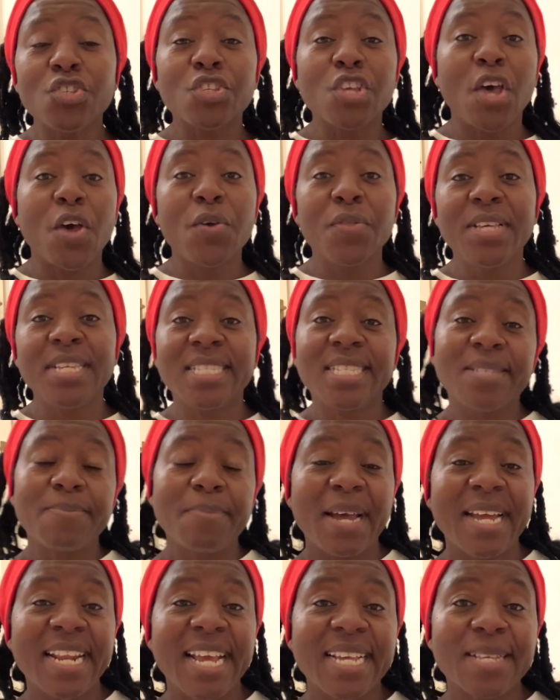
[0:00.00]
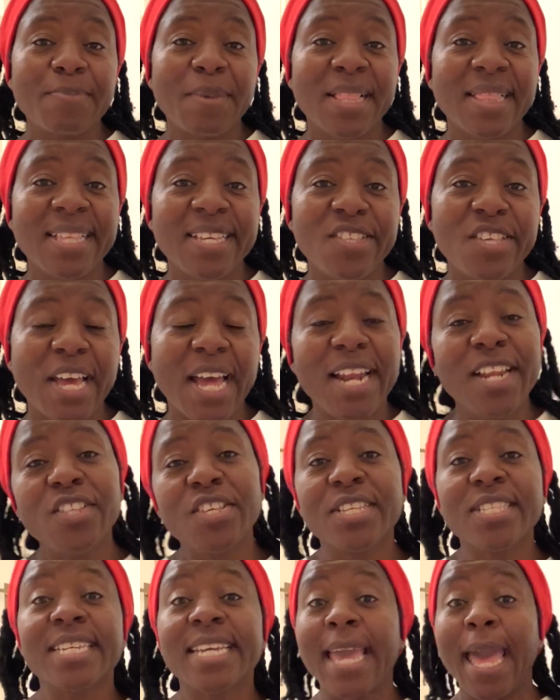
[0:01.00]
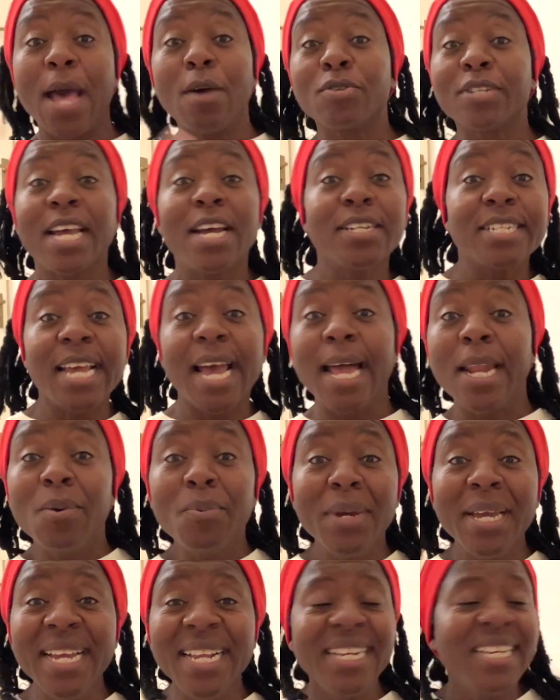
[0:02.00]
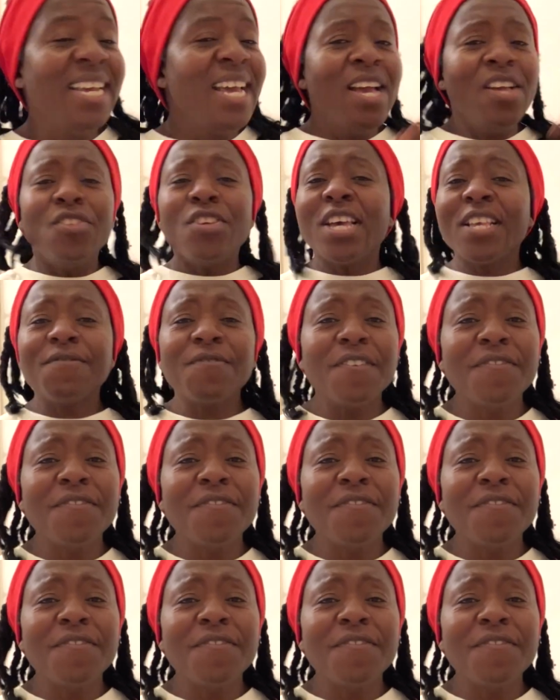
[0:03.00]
So this is my next monthly challenge. It's a countdown to Halloween, just for